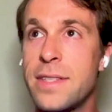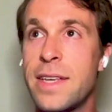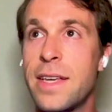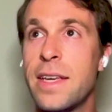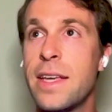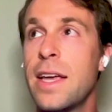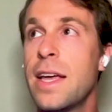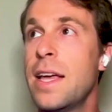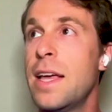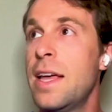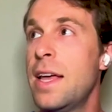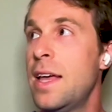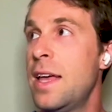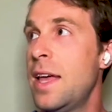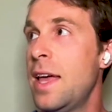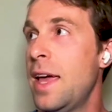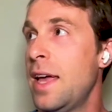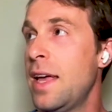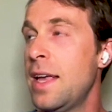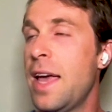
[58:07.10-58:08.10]
a
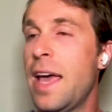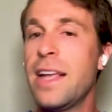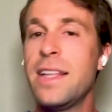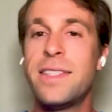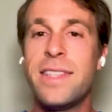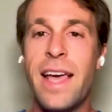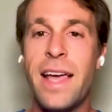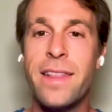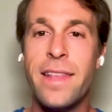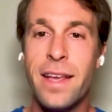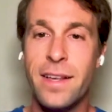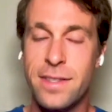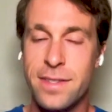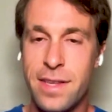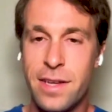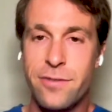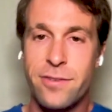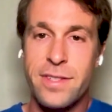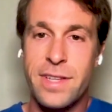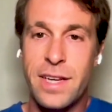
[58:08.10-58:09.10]
a, a 10x
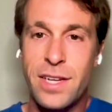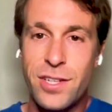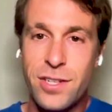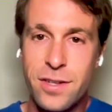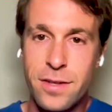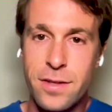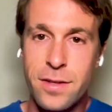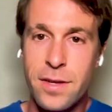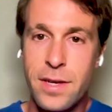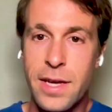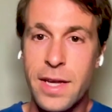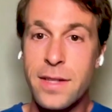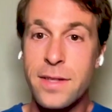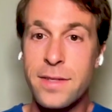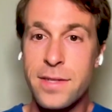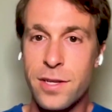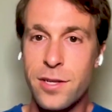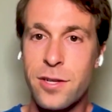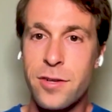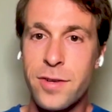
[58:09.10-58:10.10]
degradation in
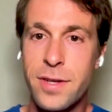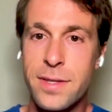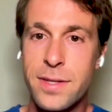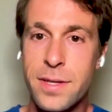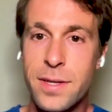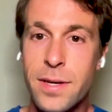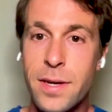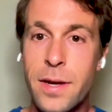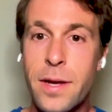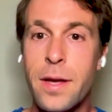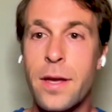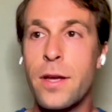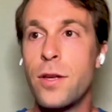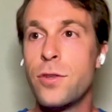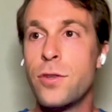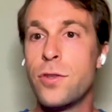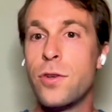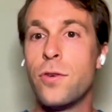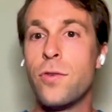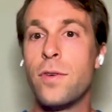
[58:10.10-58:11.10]
security.
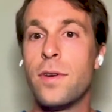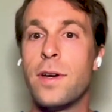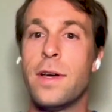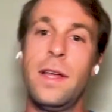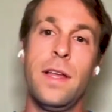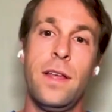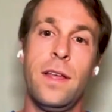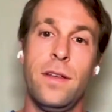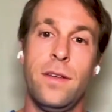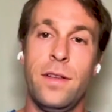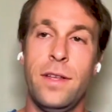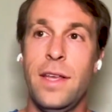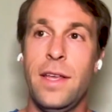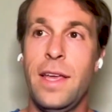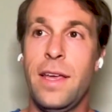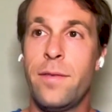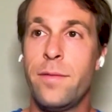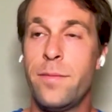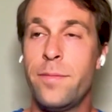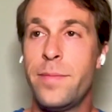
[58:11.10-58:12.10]
So
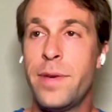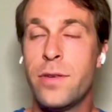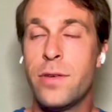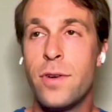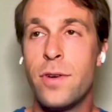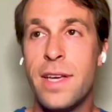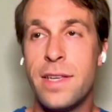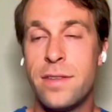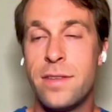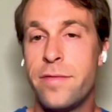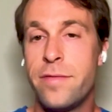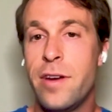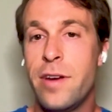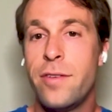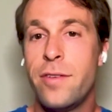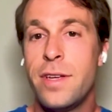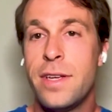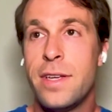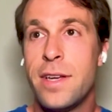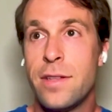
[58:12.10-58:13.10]
uh, Bitcoin has a
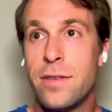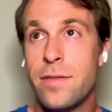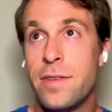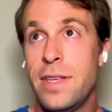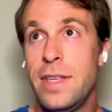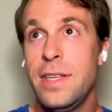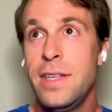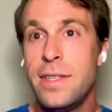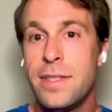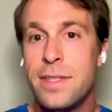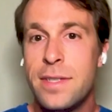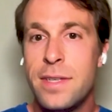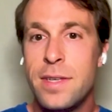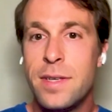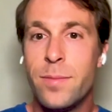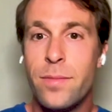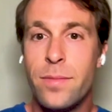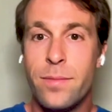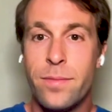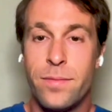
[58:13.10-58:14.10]
very kind of
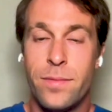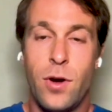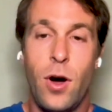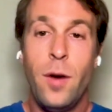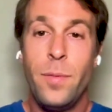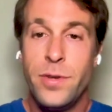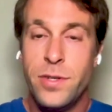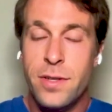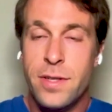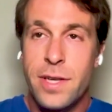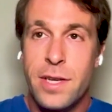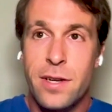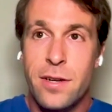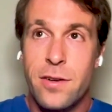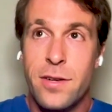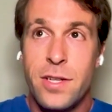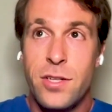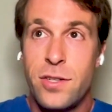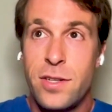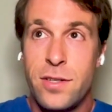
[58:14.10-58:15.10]
easy option here.
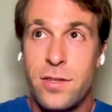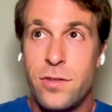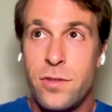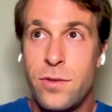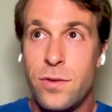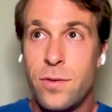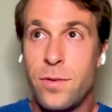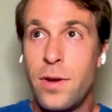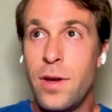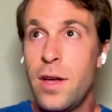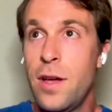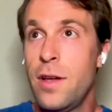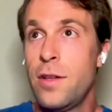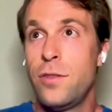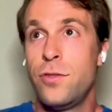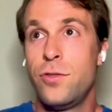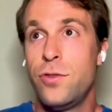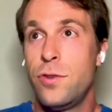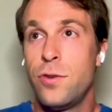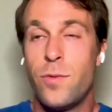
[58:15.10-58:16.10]
It's just to
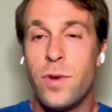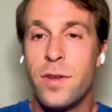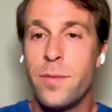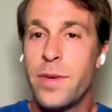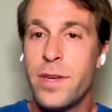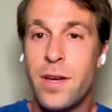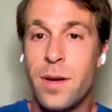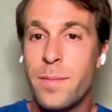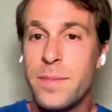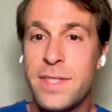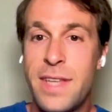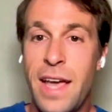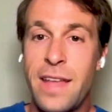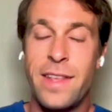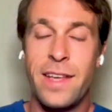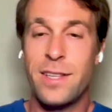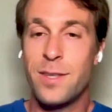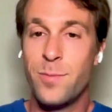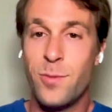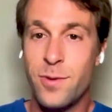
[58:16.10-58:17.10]
do you want to become
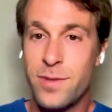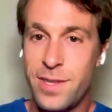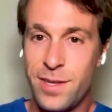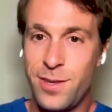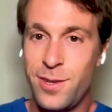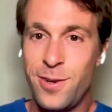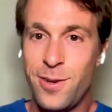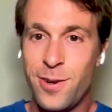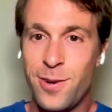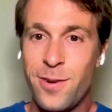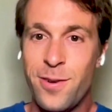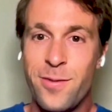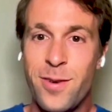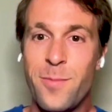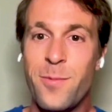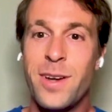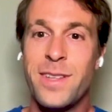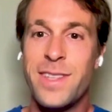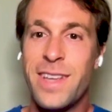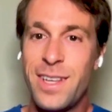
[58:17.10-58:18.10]
10x more secure from
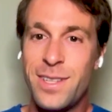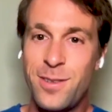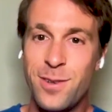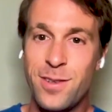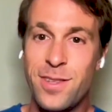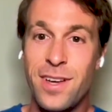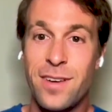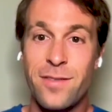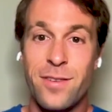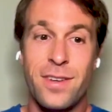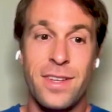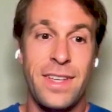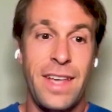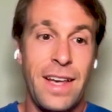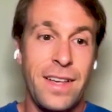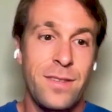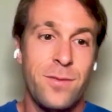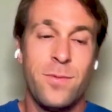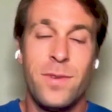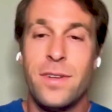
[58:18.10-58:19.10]
one day to another?
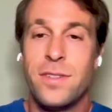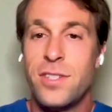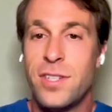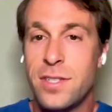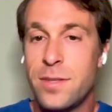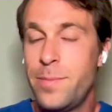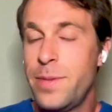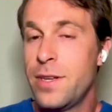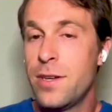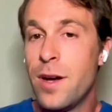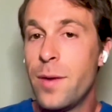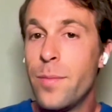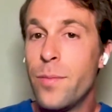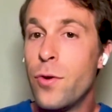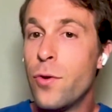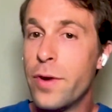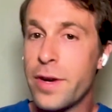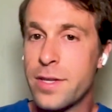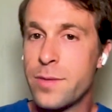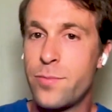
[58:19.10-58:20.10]
Yes, well, just become
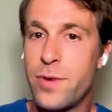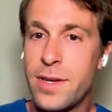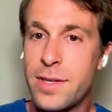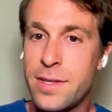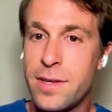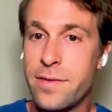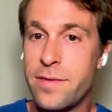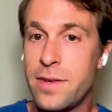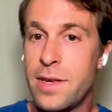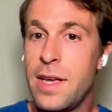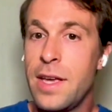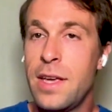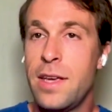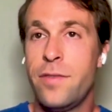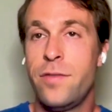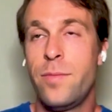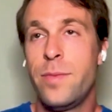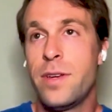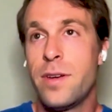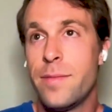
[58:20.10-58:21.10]
more expressive.
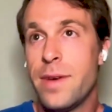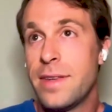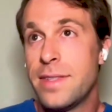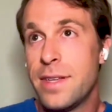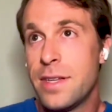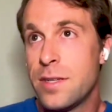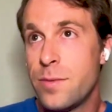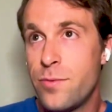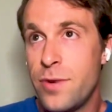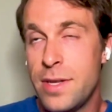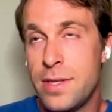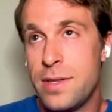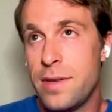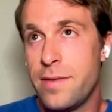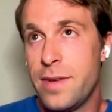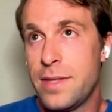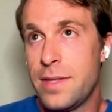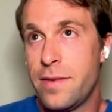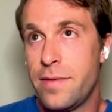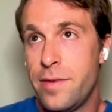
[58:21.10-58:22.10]
If you become as expressive
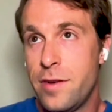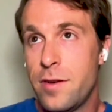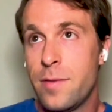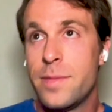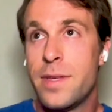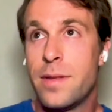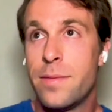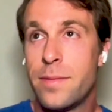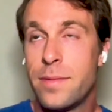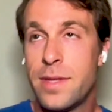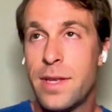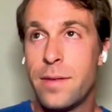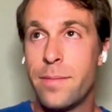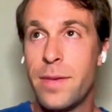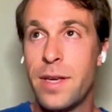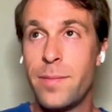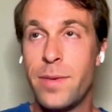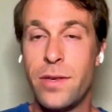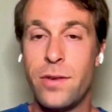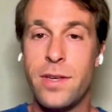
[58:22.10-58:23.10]
as Ethereum, then, then
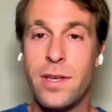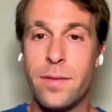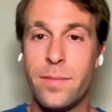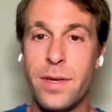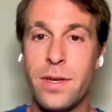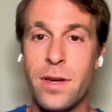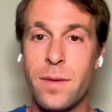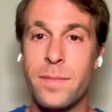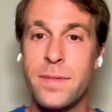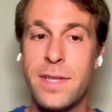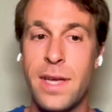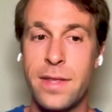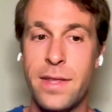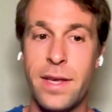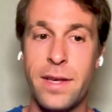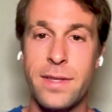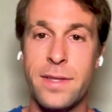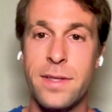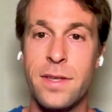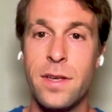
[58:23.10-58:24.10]
maybe you can become
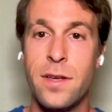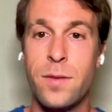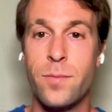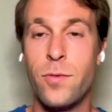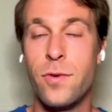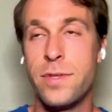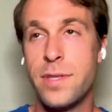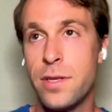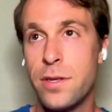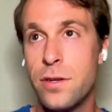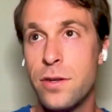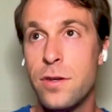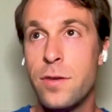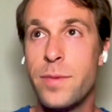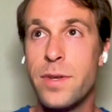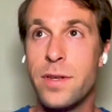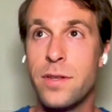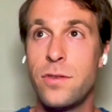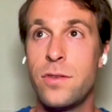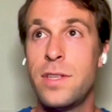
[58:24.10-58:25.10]
10x more secure
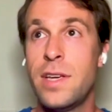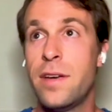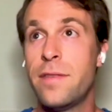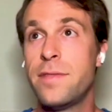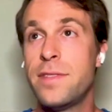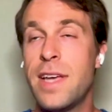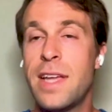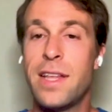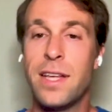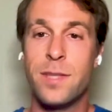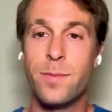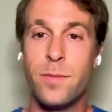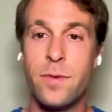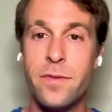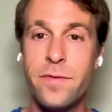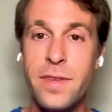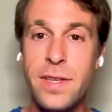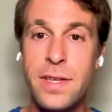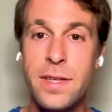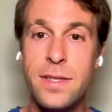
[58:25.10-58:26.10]
because you'd have 10x more
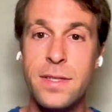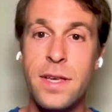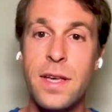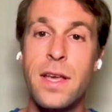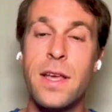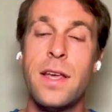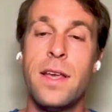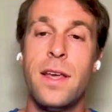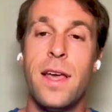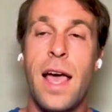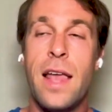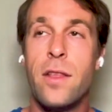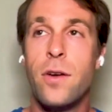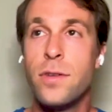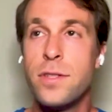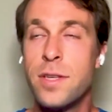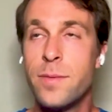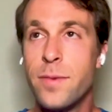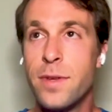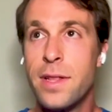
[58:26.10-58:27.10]
fees. And
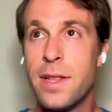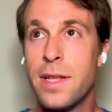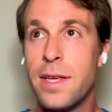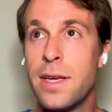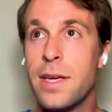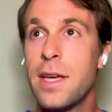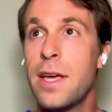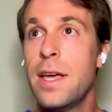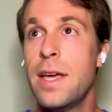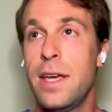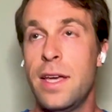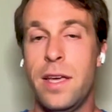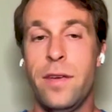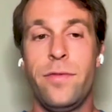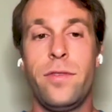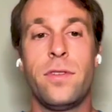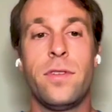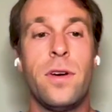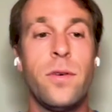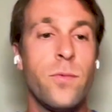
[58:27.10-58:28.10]
ultimately, if
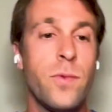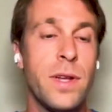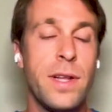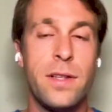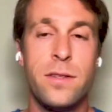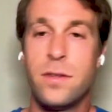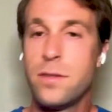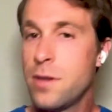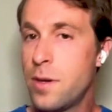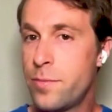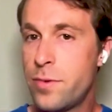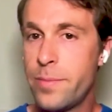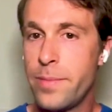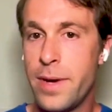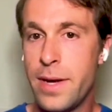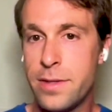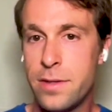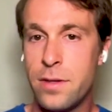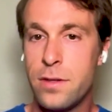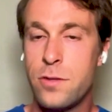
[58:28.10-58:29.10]
you're not willing to
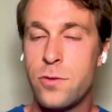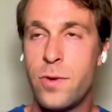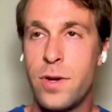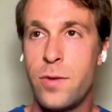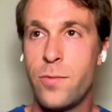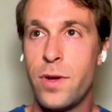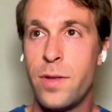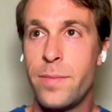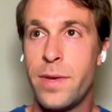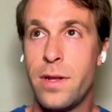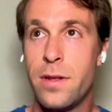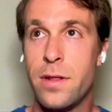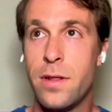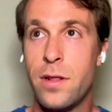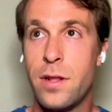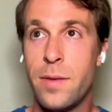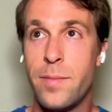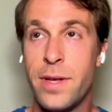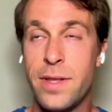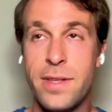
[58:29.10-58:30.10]
compromise on the 21 million
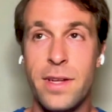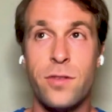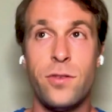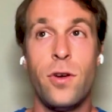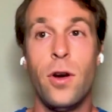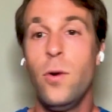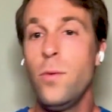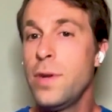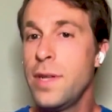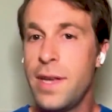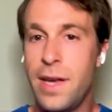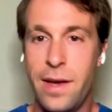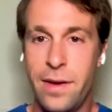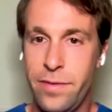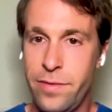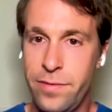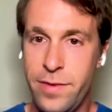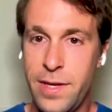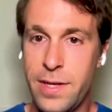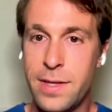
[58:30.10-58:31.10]
limit, then you only have
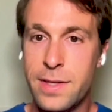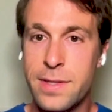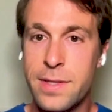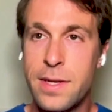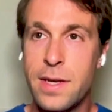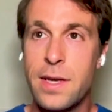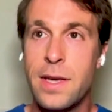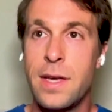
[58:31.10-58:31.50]
fees.